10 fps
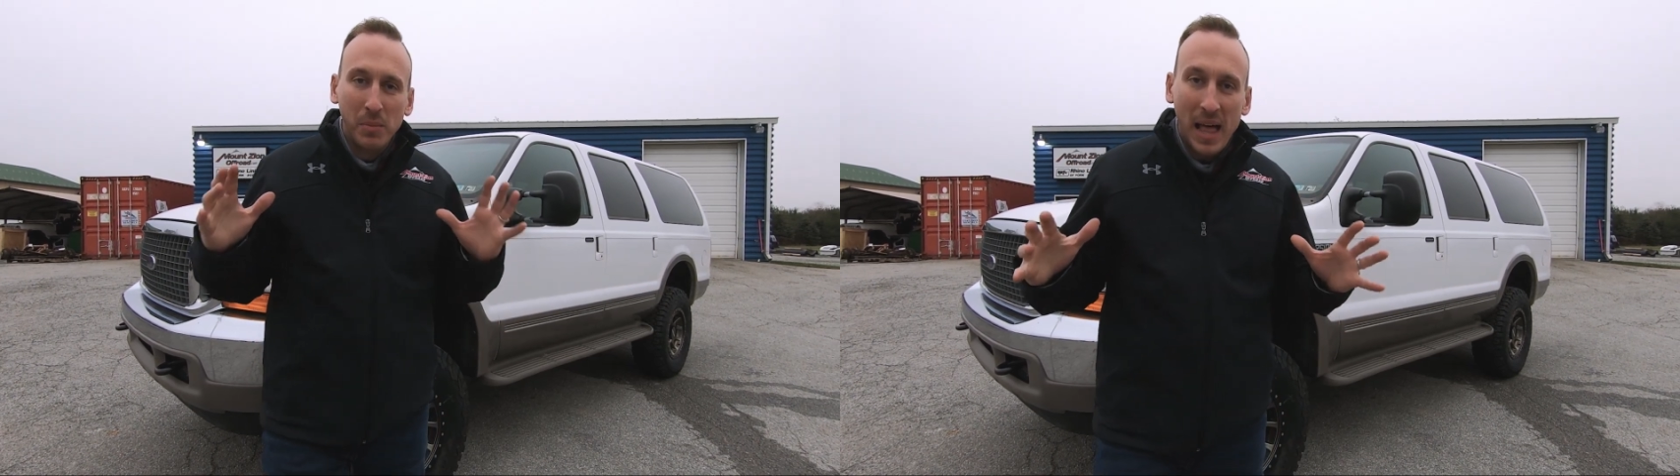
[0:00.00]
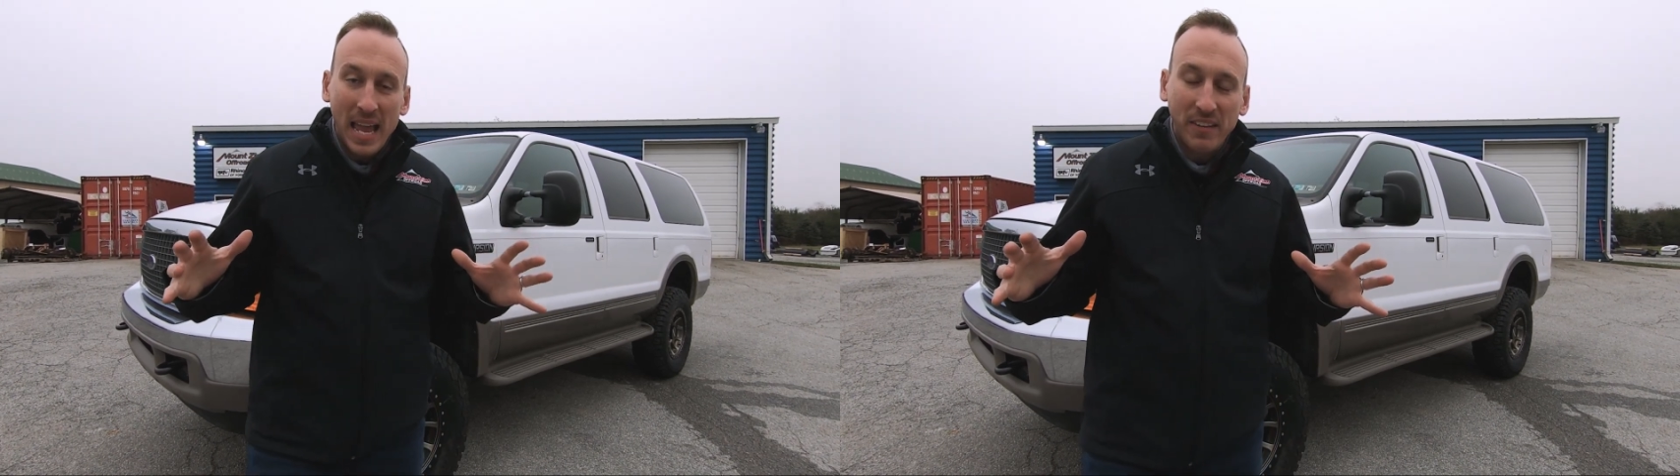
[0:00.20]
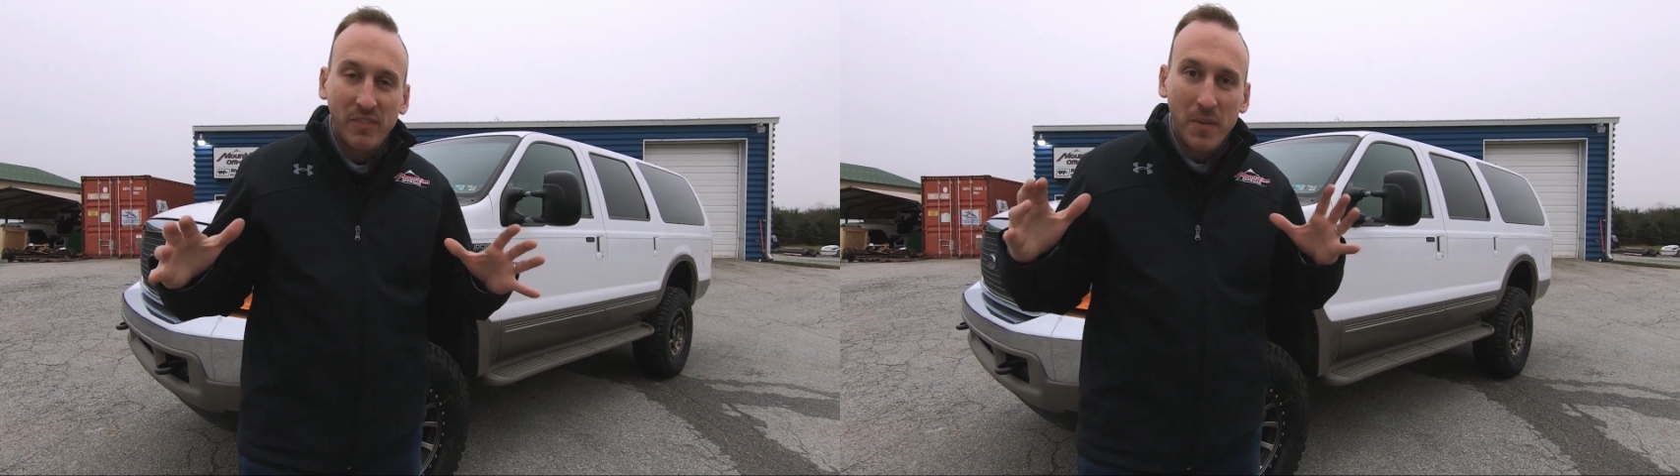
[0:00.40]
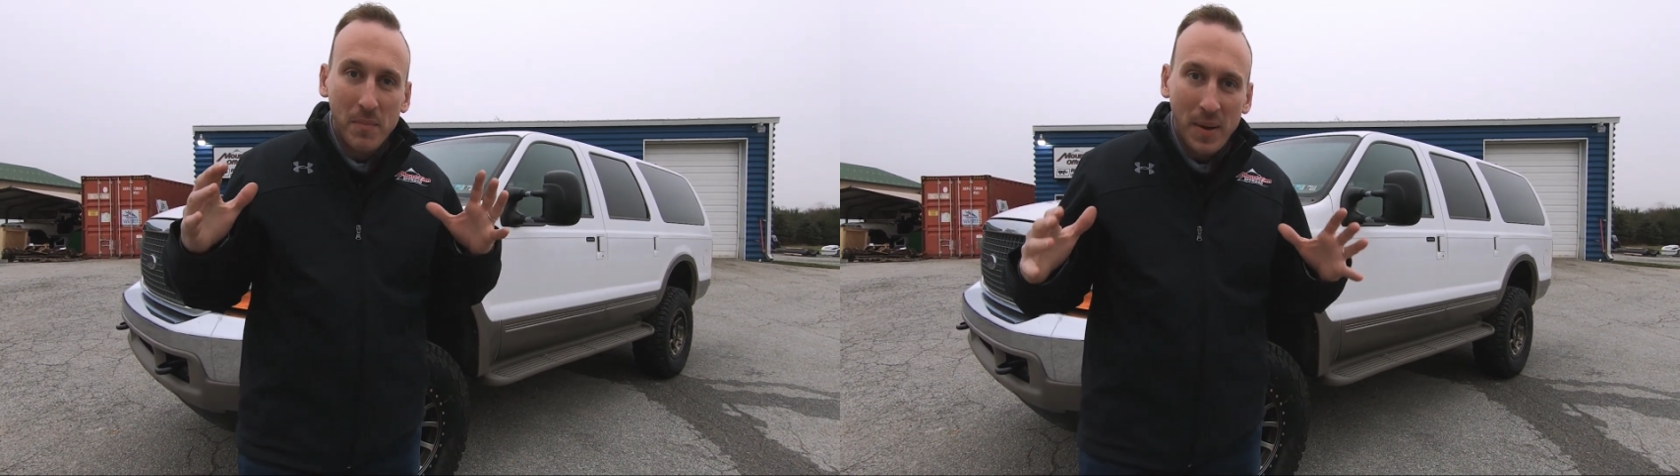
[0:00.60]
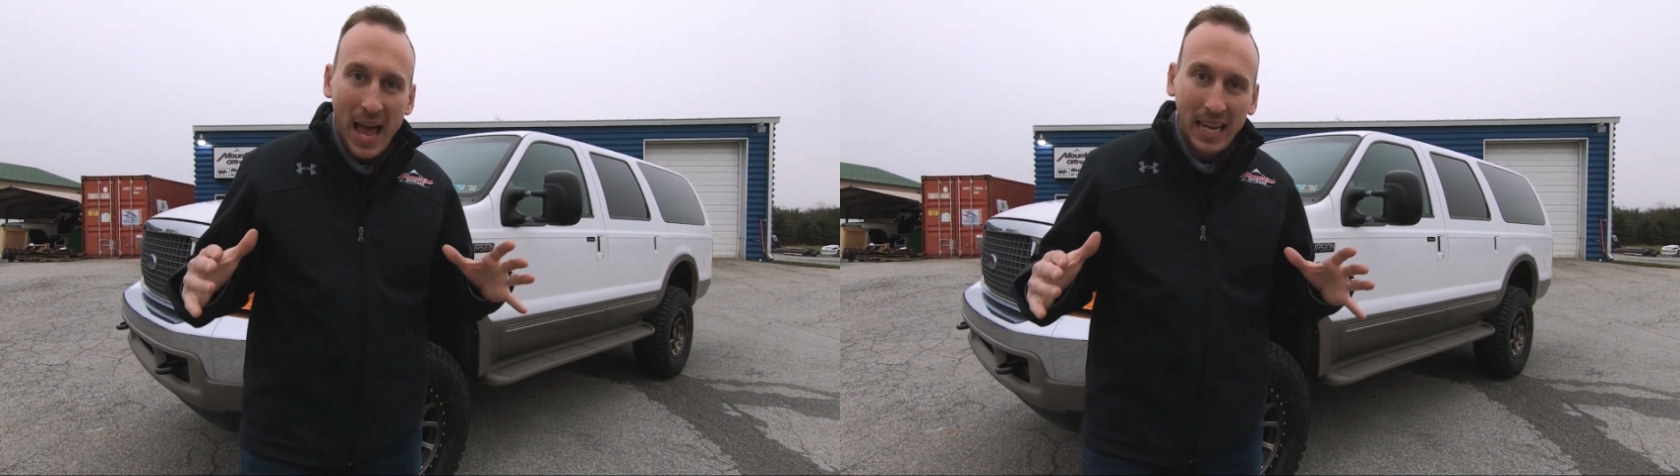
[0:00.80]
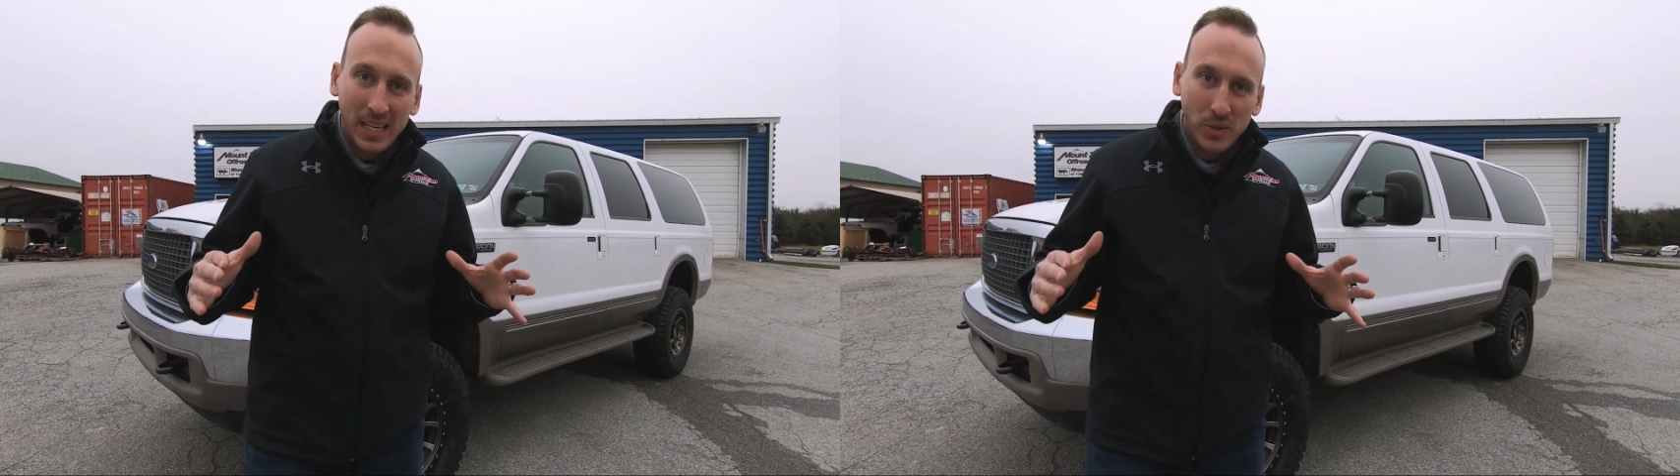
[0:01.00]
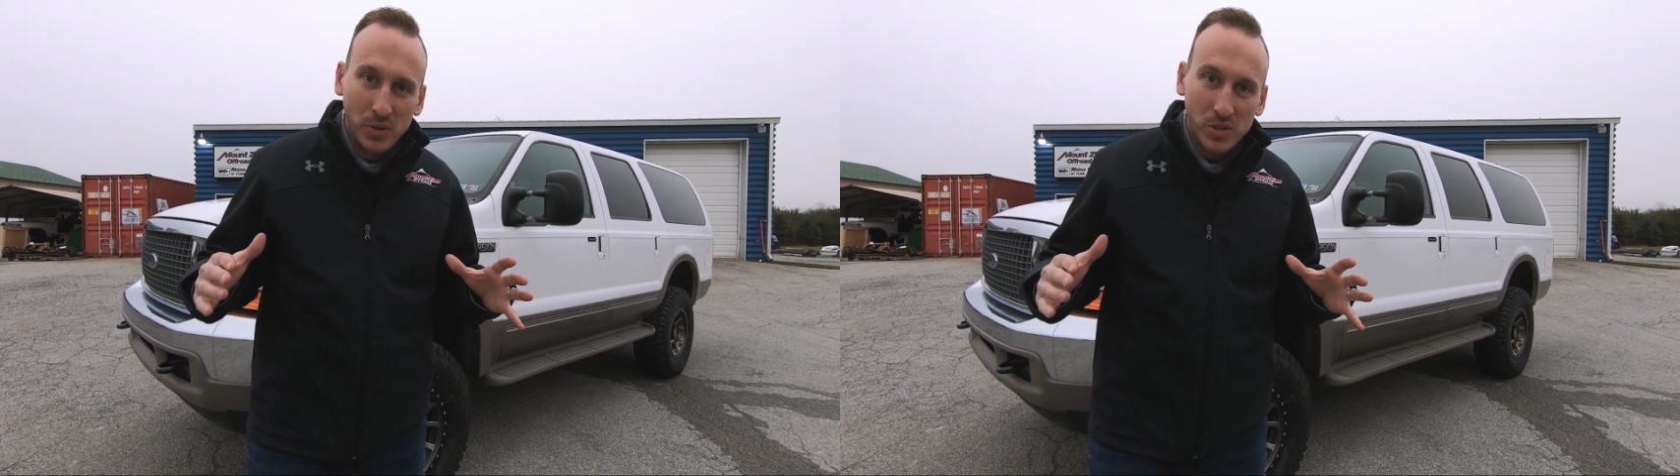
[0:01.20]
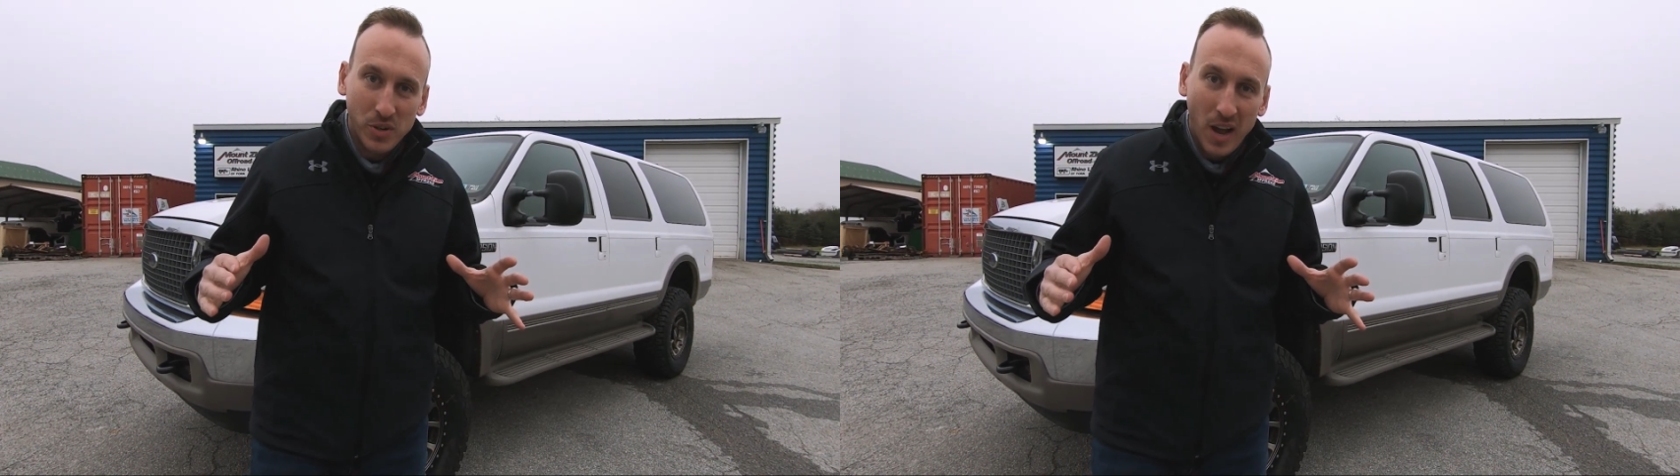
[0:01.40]
life back into
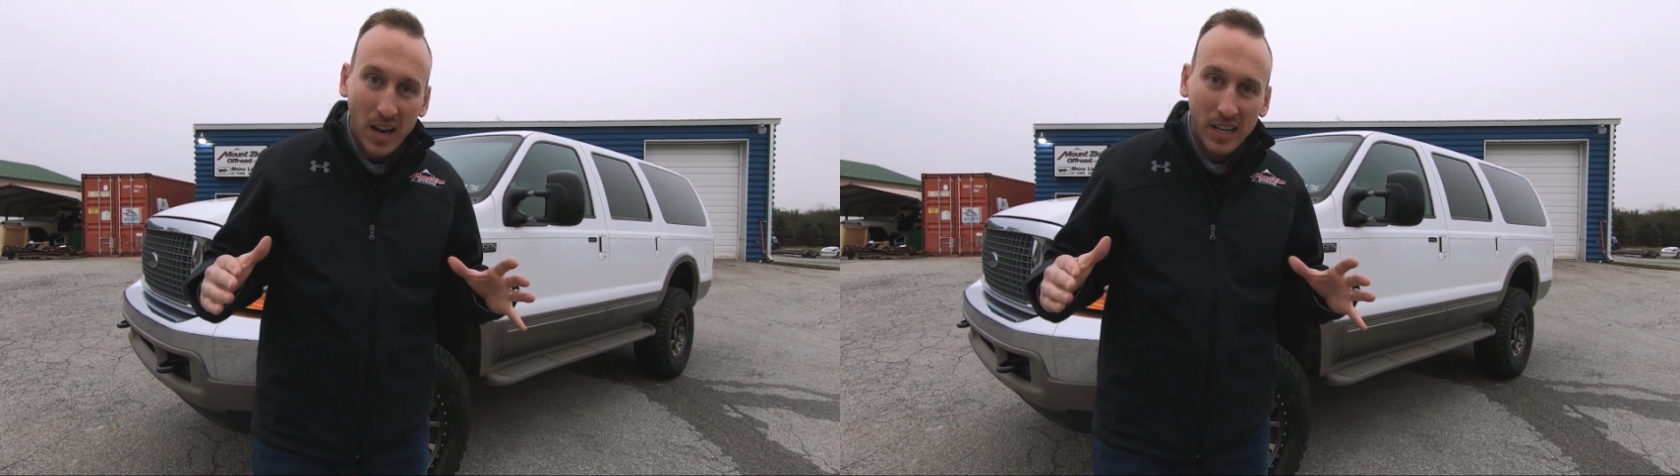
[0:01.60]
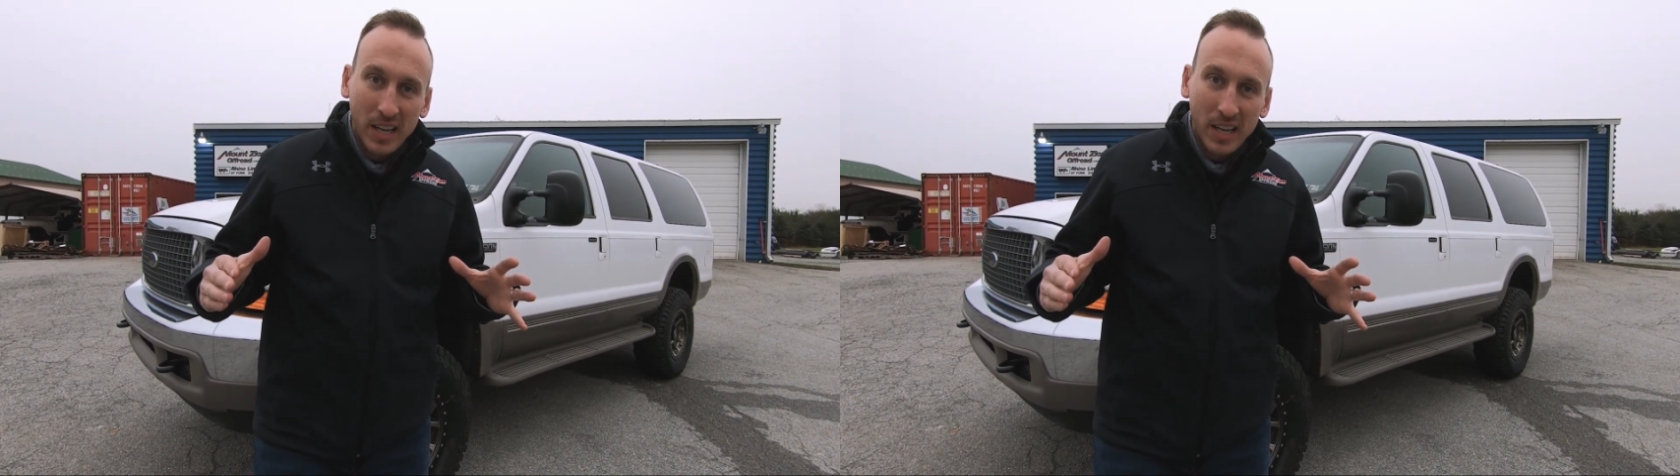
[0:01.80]
his truck.